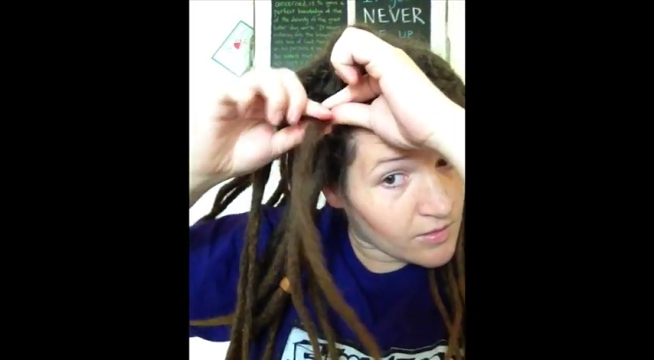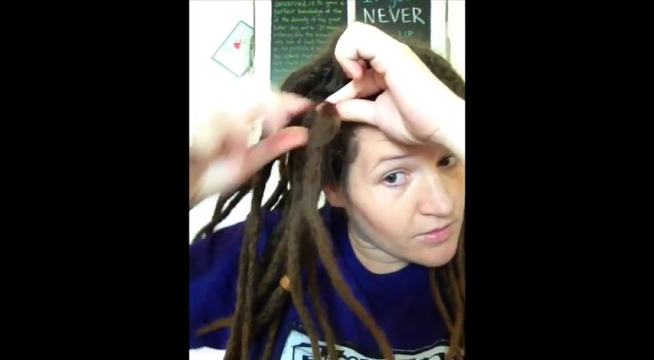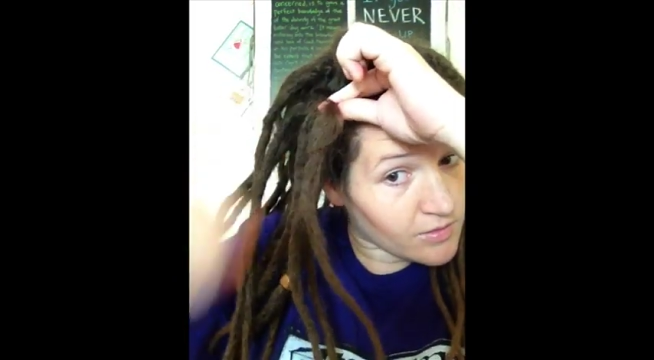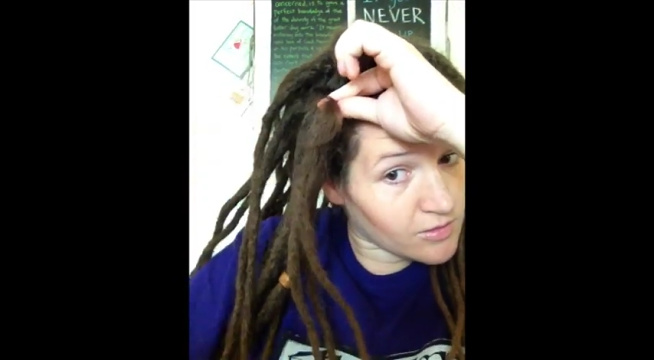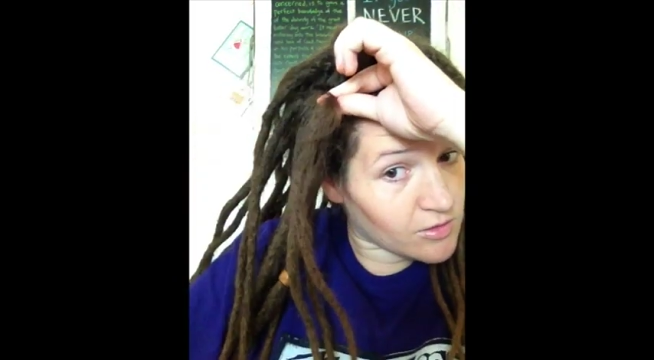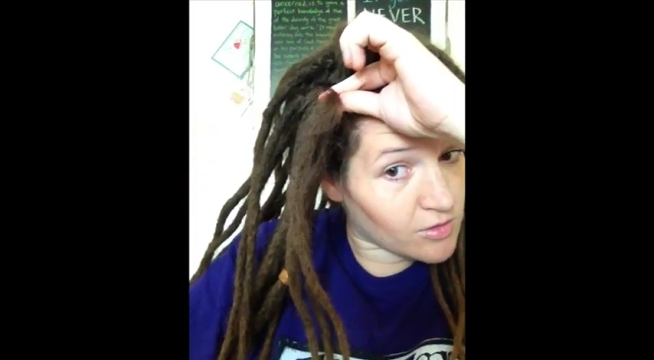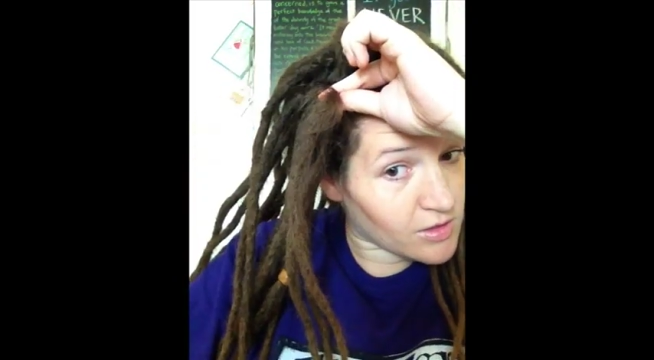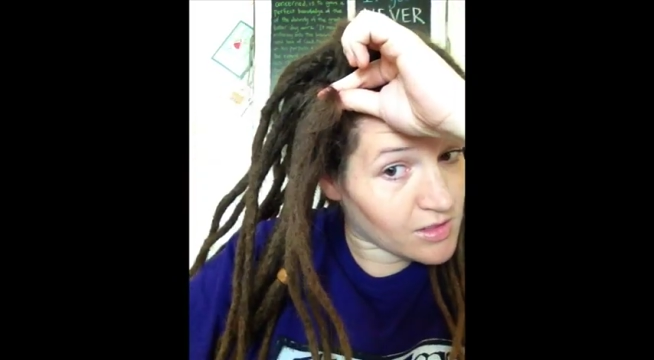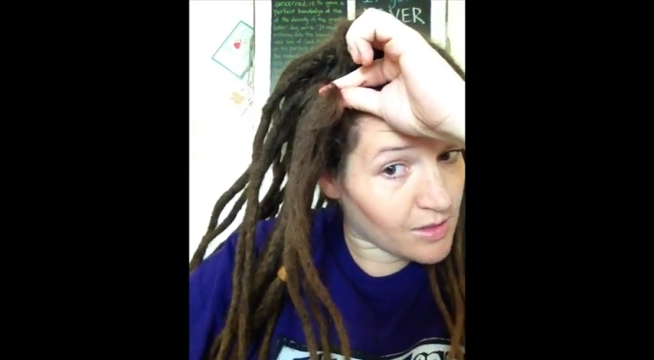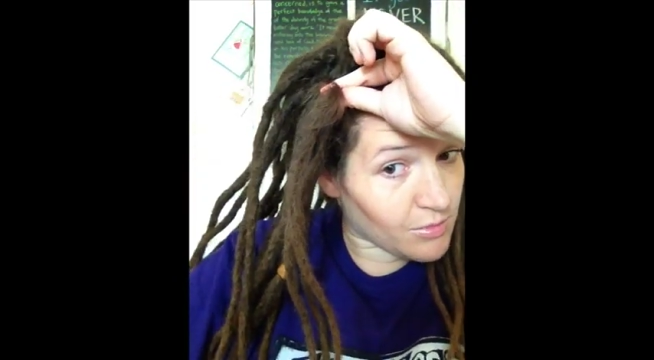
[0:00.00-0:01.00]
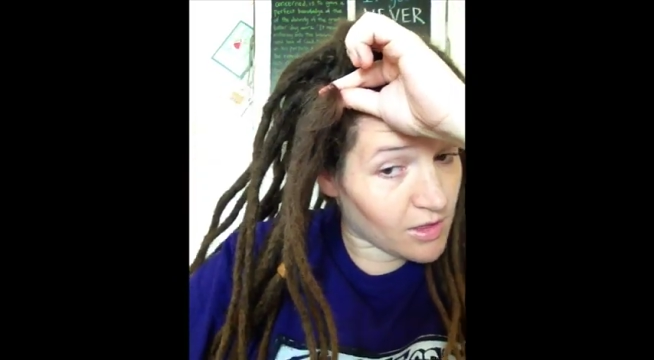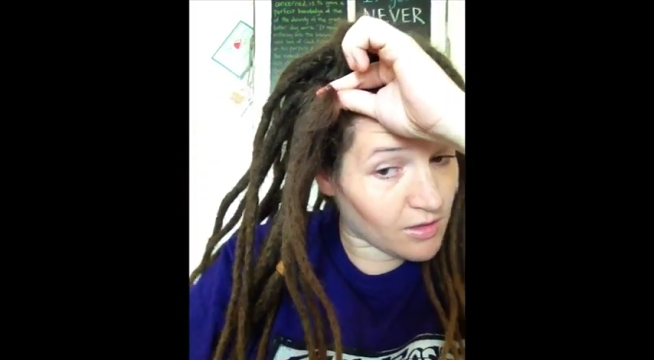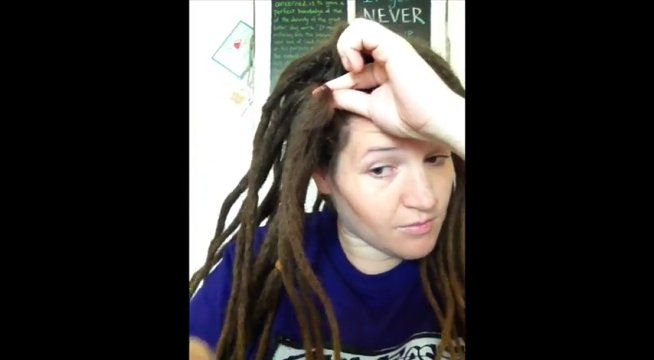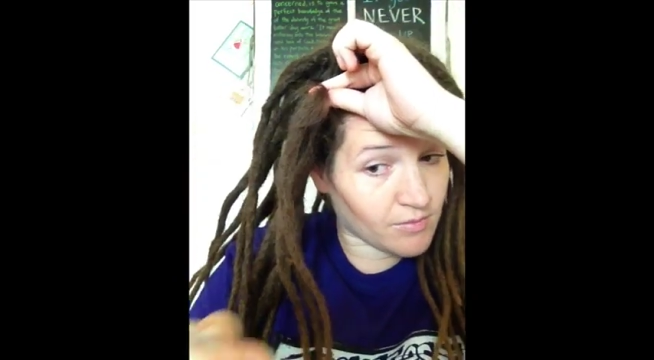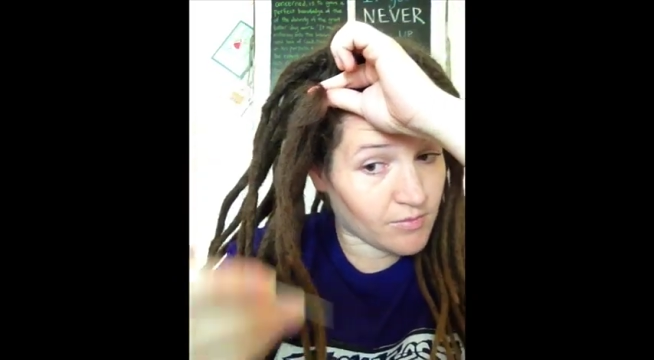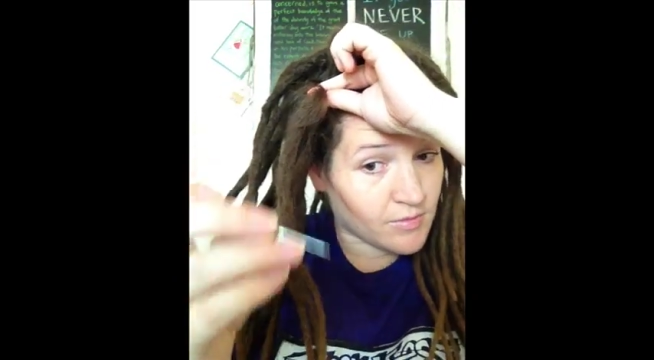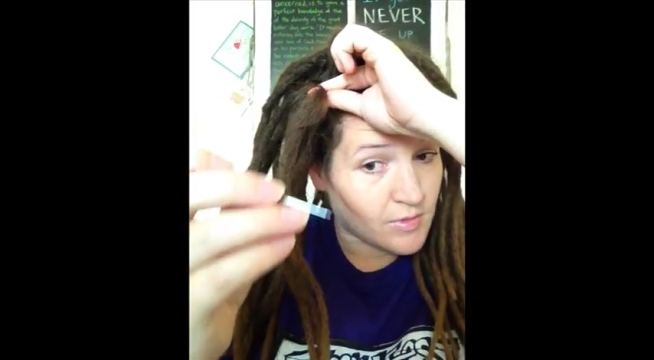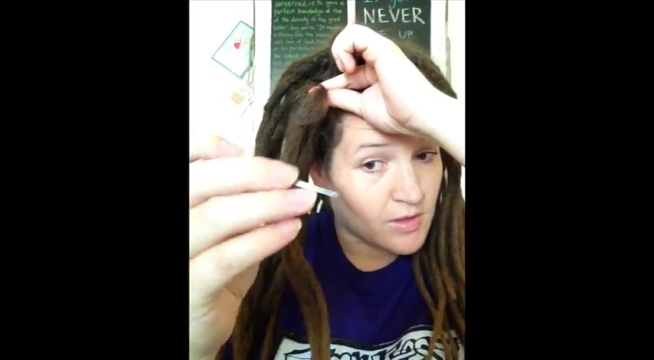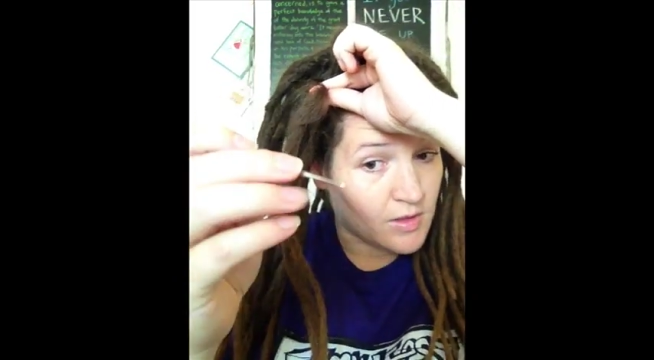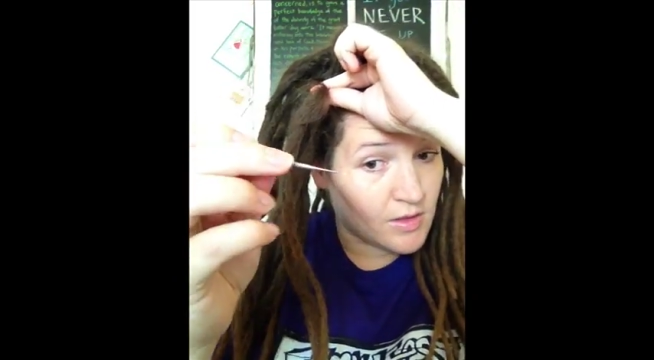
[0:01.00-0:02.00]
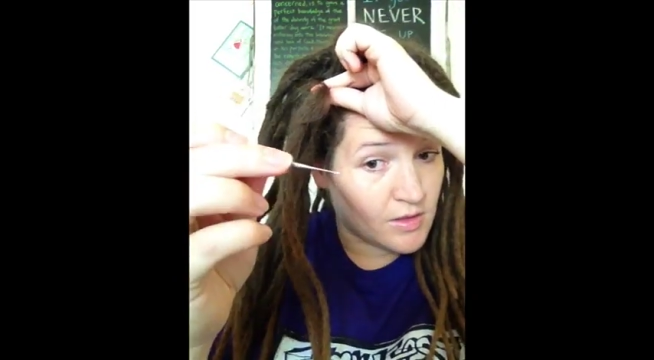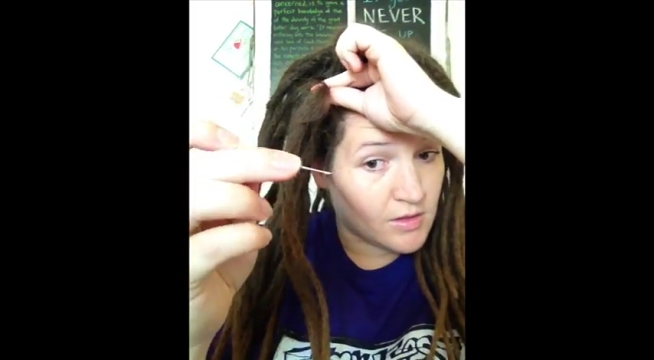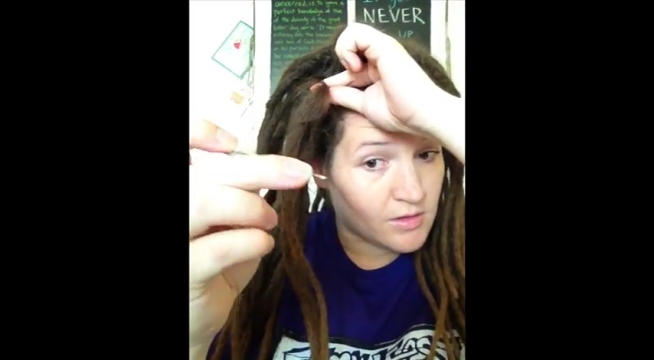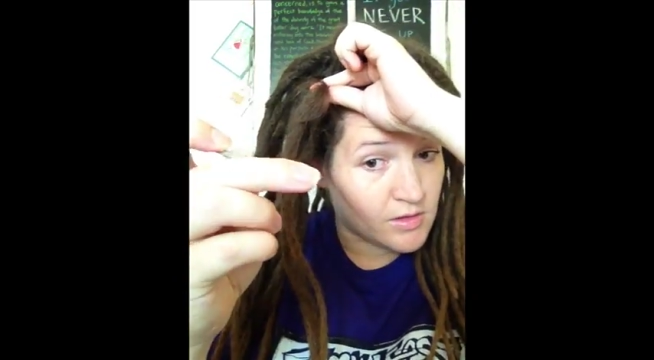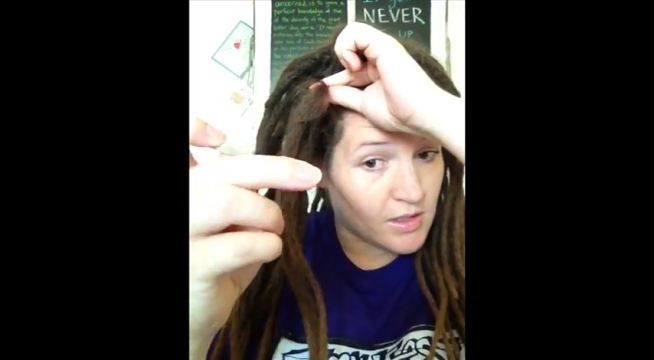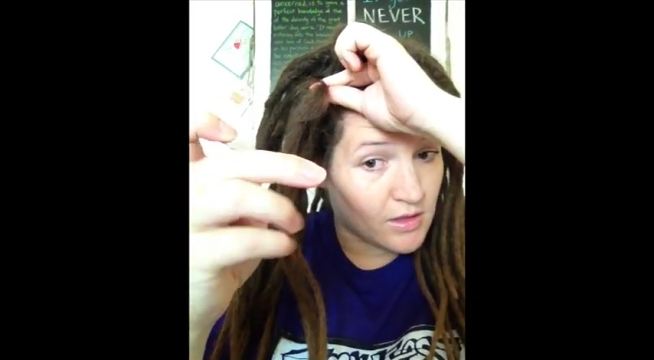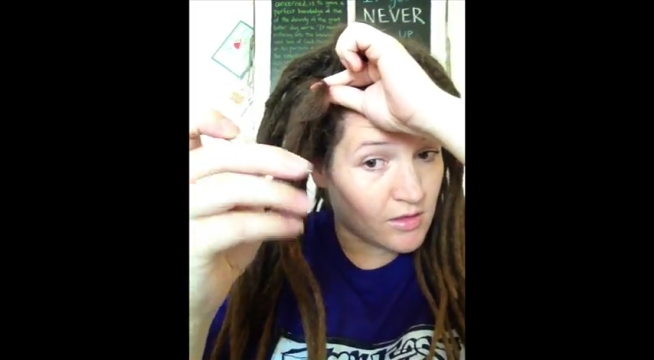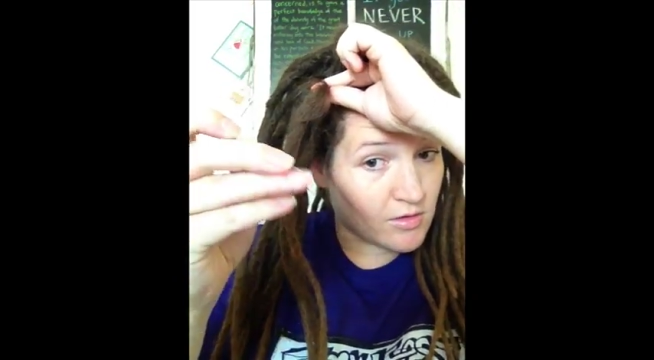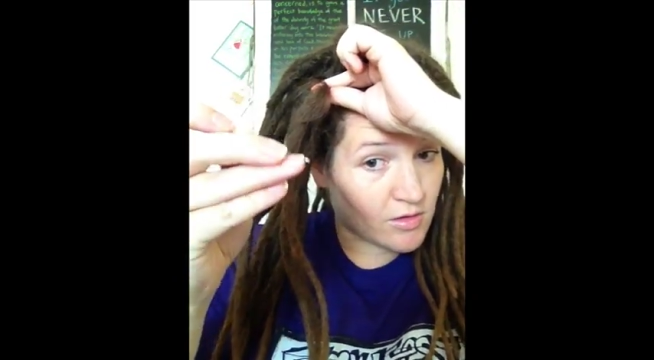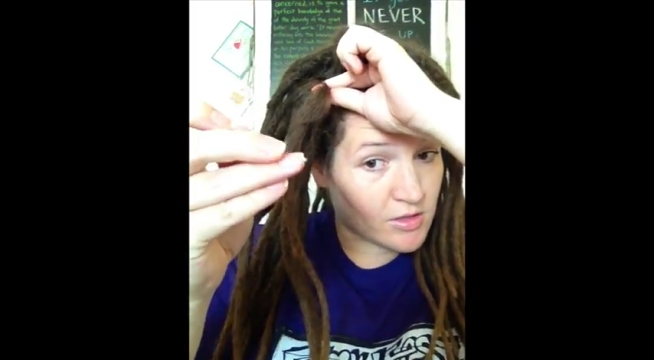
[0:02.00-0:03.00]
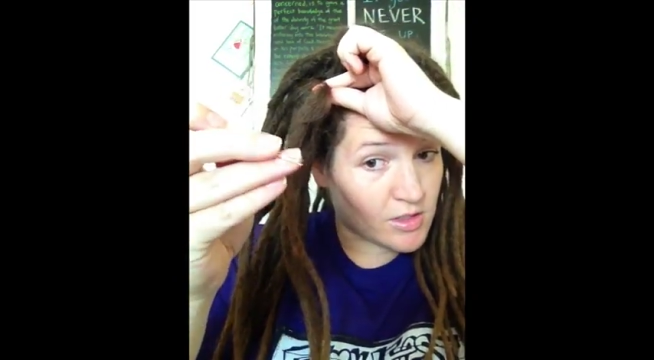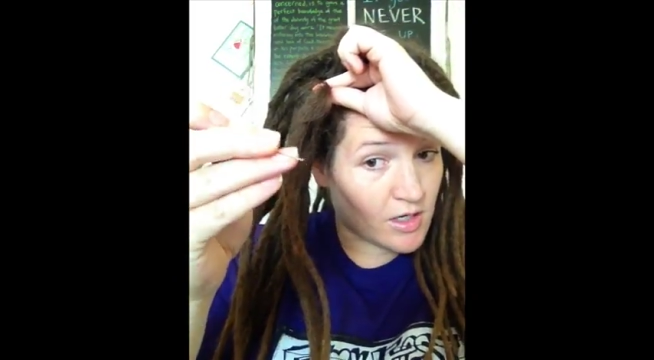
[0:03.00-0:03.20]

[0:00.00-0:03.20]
And do the same thing. Take the crochet